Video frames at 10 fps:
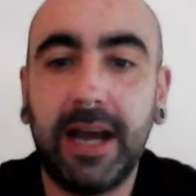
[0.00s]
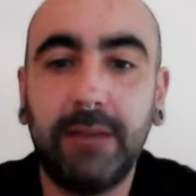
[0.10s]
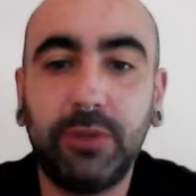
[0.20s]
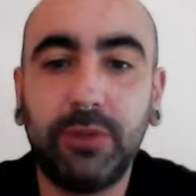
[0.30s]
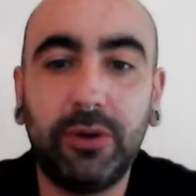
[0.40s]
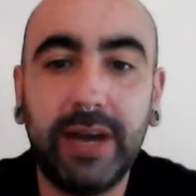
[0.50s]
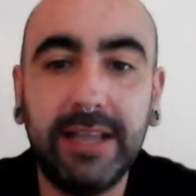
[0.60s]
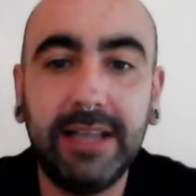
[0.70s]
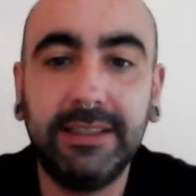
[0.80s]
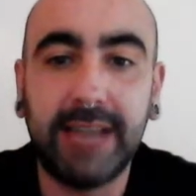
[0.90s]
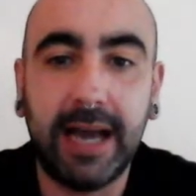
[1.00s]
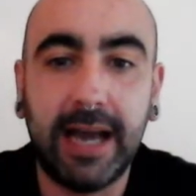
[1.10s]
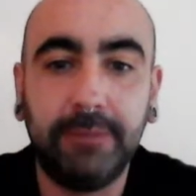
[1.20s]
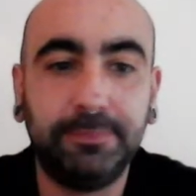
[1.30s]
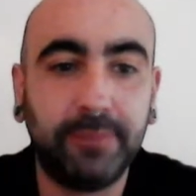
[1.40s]
So there is
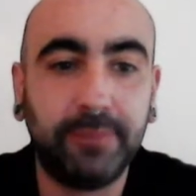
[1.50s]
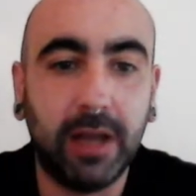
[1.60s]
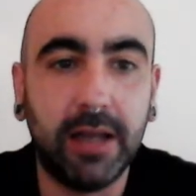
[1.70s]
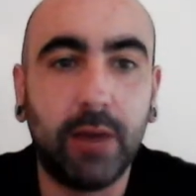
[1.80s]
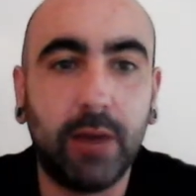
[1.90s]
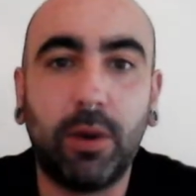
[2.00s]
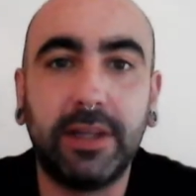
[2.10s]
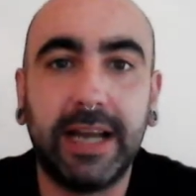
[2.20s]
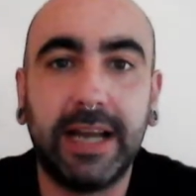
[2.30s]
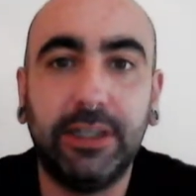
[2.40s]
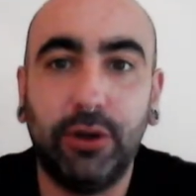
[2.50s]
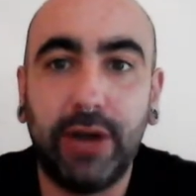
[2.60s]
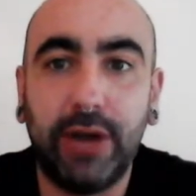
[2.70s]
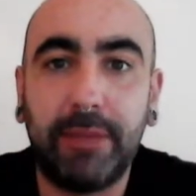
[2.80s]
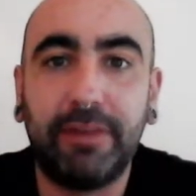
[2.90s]
a lot of work that I
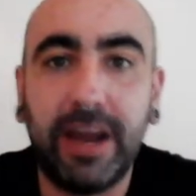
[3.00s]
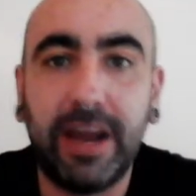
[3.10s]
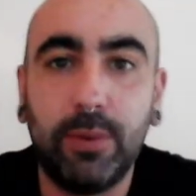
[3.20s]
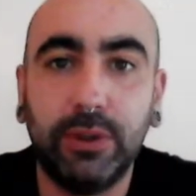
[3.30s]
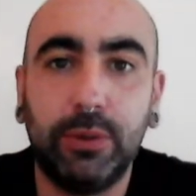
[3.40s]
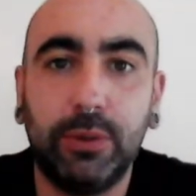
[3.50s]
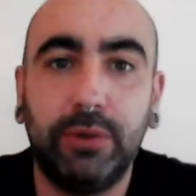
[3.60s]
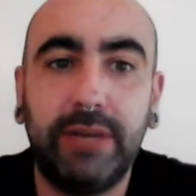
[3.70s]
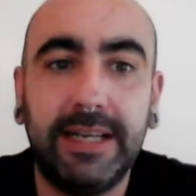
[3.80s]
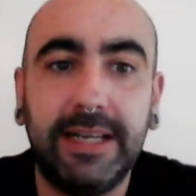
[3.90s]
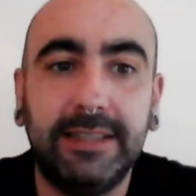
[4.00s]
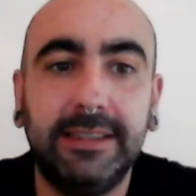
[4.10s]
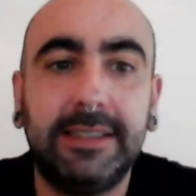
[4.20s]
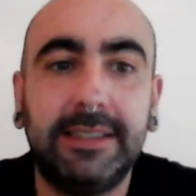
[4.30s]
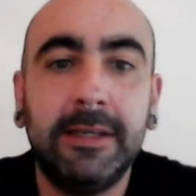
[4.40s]
do. I provide one-to-one
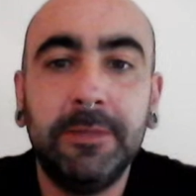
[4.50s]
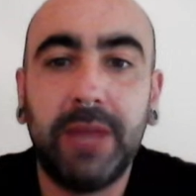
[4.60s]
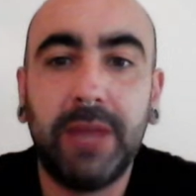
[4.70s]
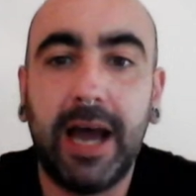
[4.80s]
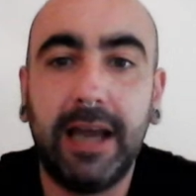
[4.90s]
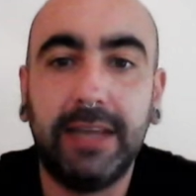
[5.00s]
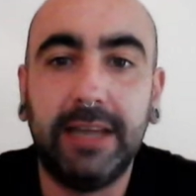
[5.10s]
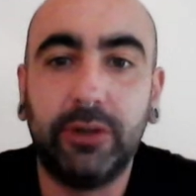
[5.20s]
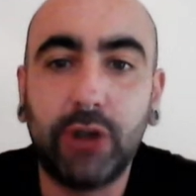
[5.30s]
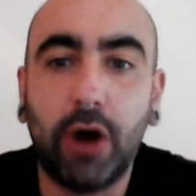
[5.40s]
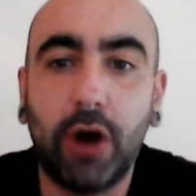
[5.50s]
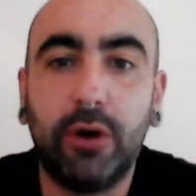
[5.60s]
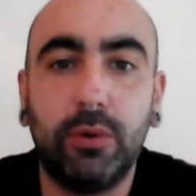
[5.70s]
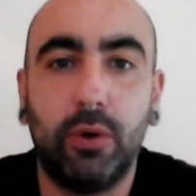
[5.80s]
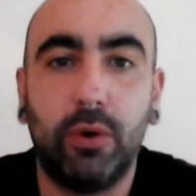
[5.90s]
readings, either
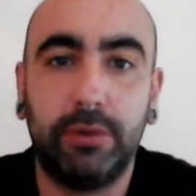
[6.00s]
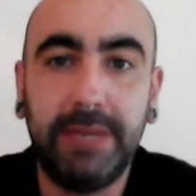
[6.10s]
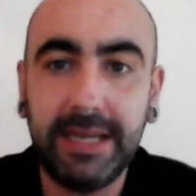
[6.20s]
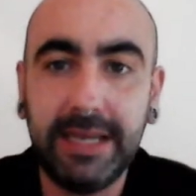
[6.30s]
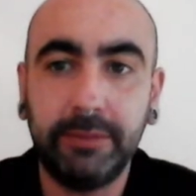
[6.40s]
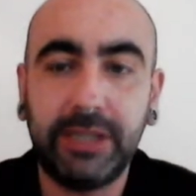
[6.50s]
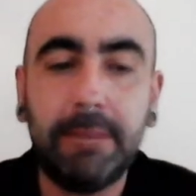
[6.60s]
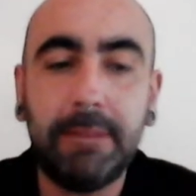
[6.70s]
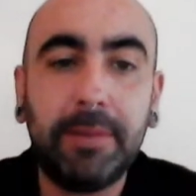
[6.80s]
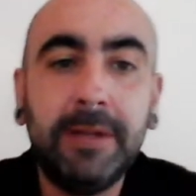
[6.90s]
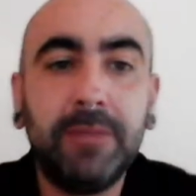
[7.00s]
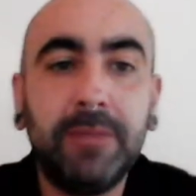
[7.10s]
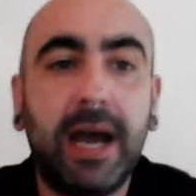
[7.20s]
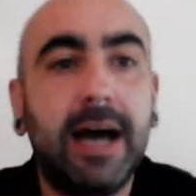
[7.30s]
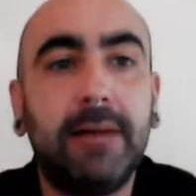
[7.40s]
tarot or mediumship.
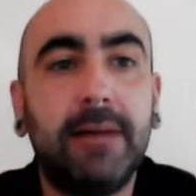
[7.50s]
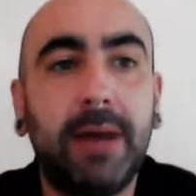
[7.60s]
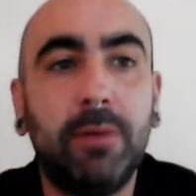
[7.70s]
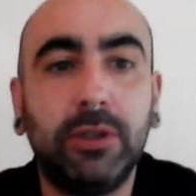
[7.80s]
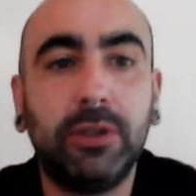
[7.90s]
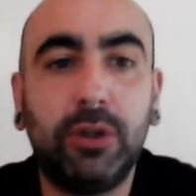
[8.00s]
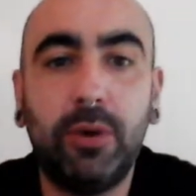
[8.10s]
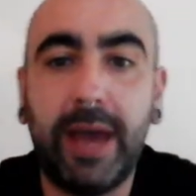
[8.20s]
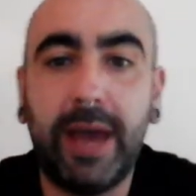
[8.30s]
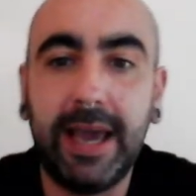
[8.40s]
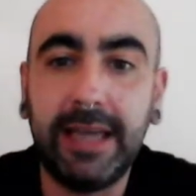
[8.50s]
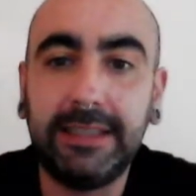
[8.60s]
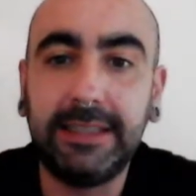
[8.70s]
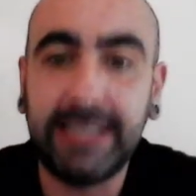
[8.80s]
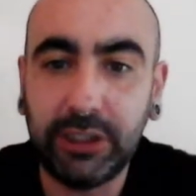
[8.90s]
I'm also
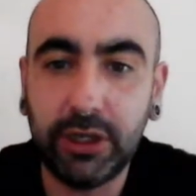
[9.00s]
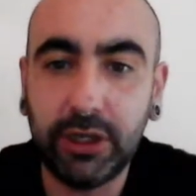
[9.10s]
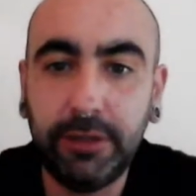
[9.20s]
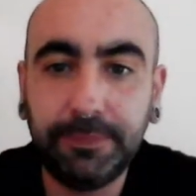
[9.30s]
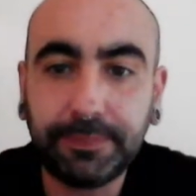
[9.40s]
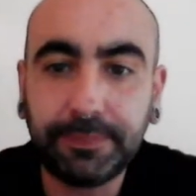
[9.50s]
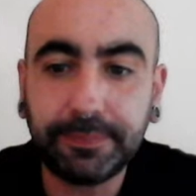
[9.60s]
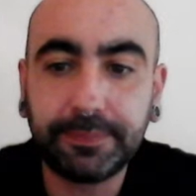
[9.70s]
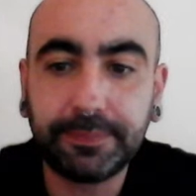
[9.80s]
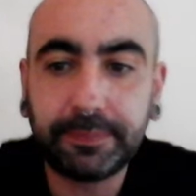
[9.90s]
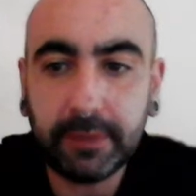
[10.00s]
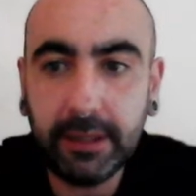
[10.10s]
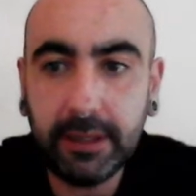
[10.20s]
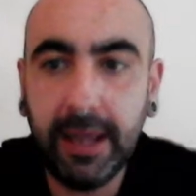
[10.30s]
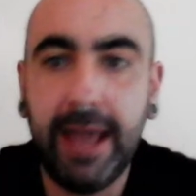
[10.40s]
a teacher
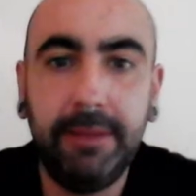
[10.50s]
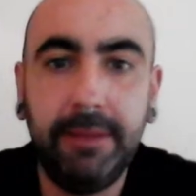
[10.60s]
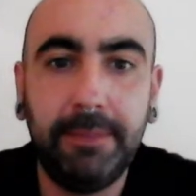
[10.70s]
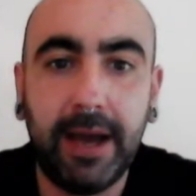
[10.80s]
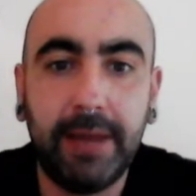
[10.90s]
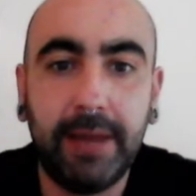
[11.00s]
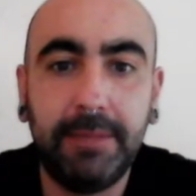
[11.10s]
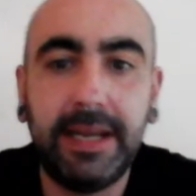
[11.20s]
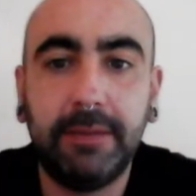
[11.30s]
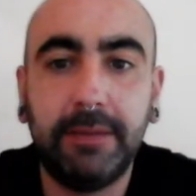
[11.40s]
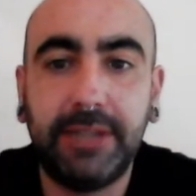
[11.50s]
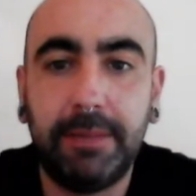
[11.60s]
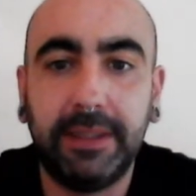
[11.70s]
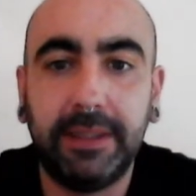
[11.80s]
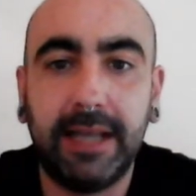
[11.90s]
in
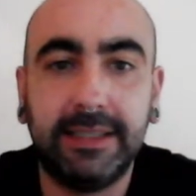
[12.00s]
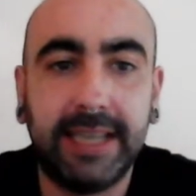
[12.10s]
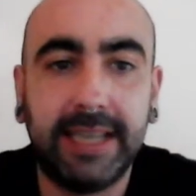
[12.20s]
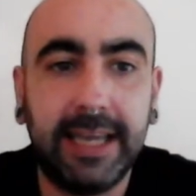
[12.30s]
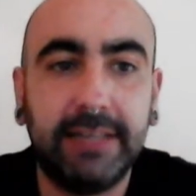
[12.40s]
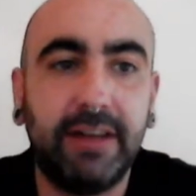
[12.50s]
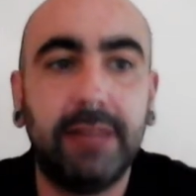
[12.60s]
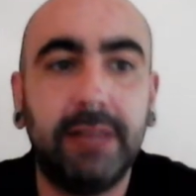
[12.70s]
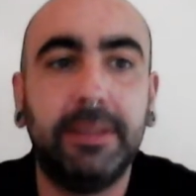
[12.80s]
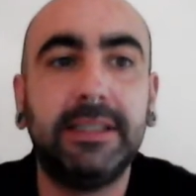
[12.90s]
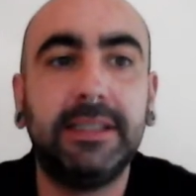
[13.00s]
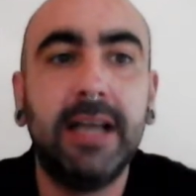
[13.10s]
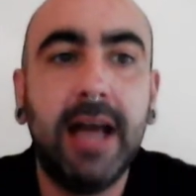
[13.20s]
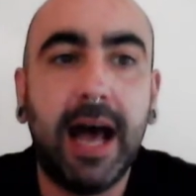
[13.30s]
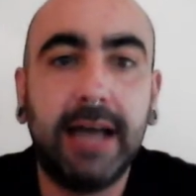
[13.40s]
mediumship and psychic development,
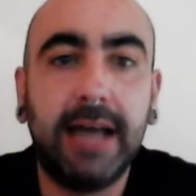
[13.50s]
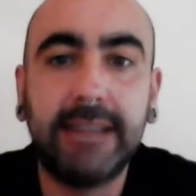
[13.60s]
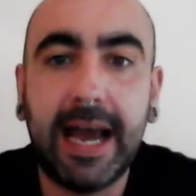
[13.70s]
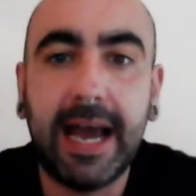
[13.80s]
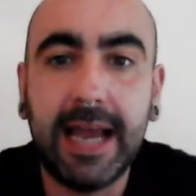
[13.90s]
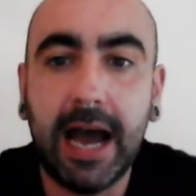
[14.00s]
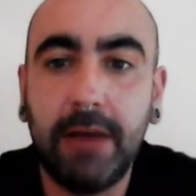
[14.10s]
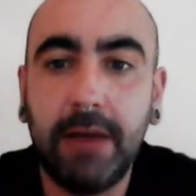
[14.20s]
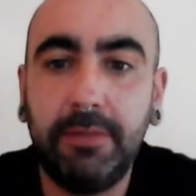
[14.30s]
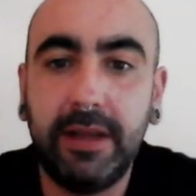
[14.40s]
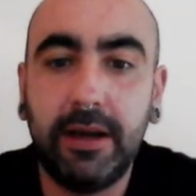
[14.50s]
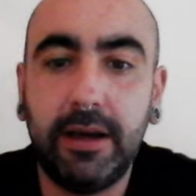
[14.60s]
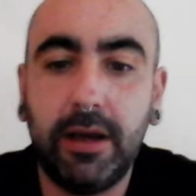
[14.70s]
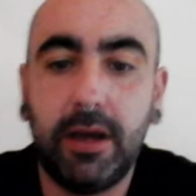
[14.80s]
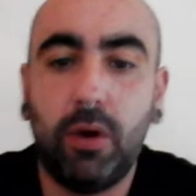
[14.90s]
and I am
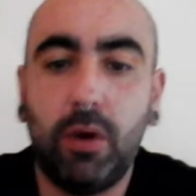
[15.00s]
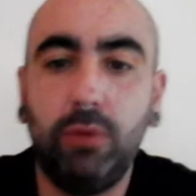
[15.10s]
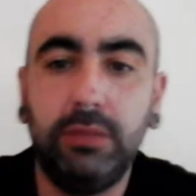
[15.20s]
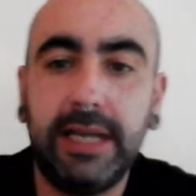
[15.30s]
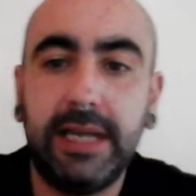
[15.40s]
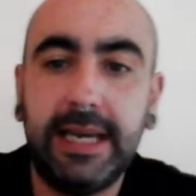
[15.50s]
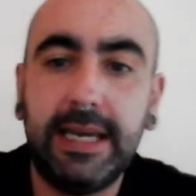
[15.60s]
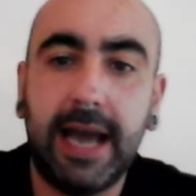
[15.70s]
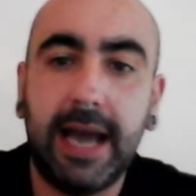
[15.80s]
the only